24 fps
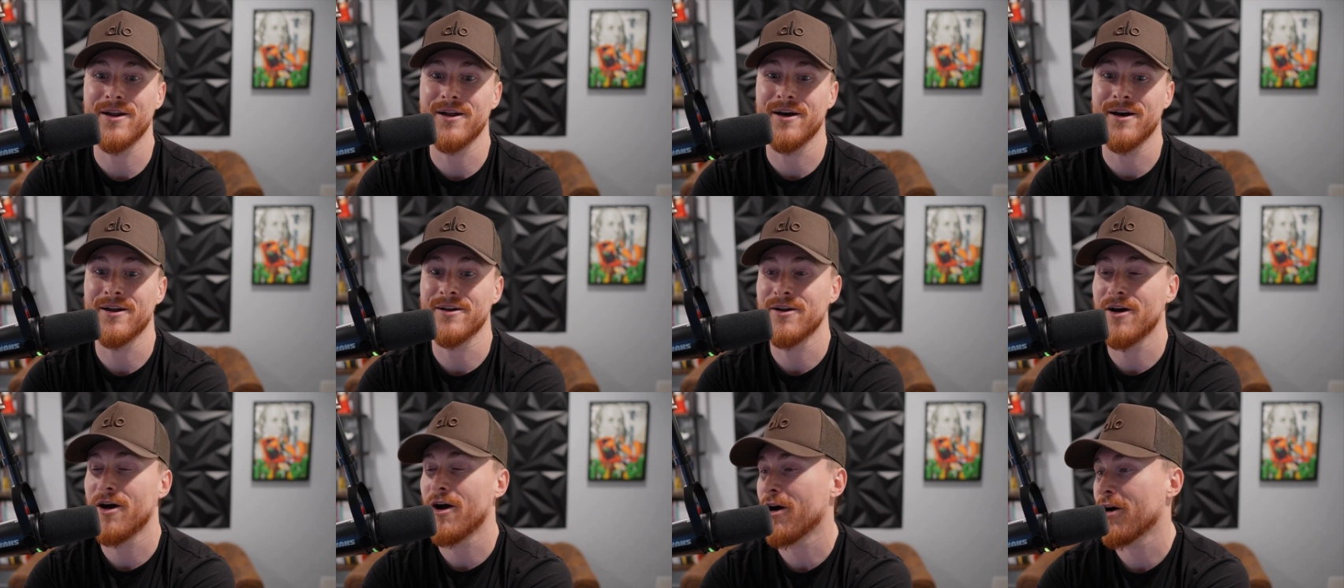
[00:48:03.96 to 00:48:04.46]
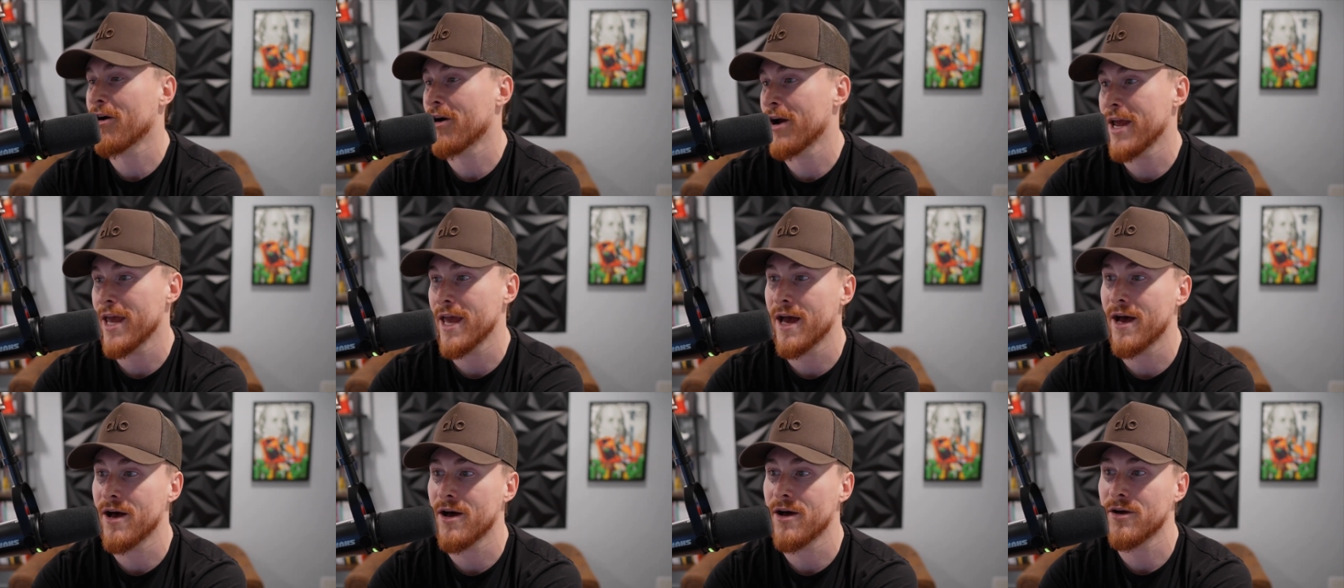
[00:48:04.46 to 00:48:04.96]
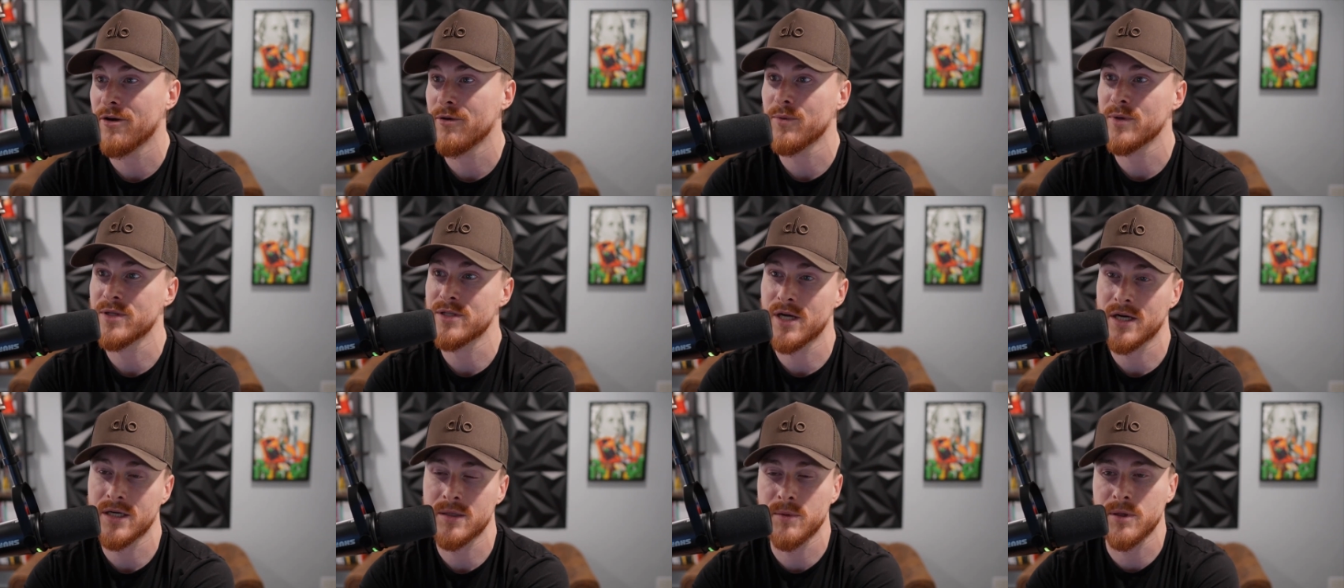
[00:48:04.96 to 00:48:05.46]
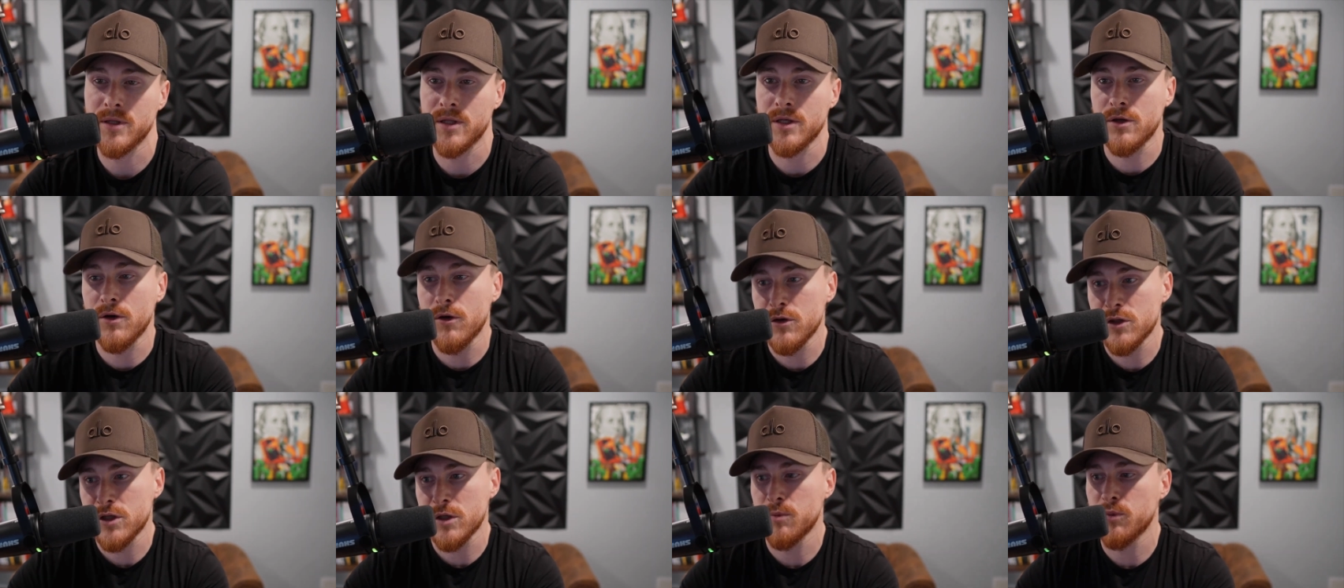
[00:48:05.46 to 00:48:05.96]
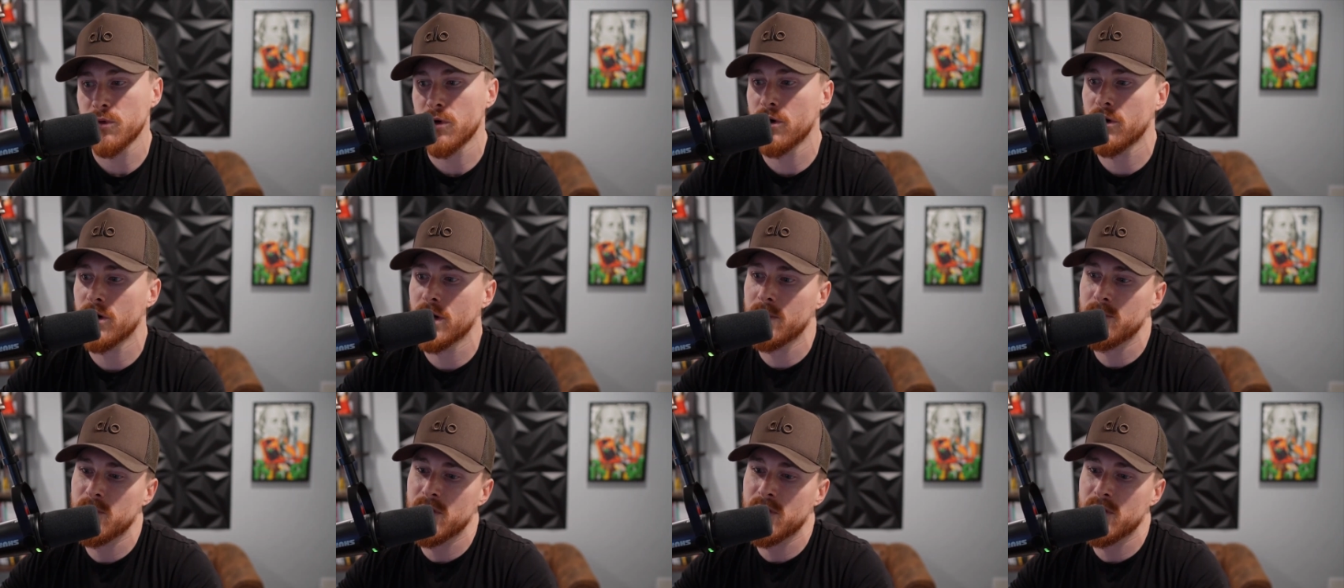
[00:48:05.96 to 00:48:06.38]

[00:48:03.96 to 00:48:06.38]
on RAL? We talked about the coaching program.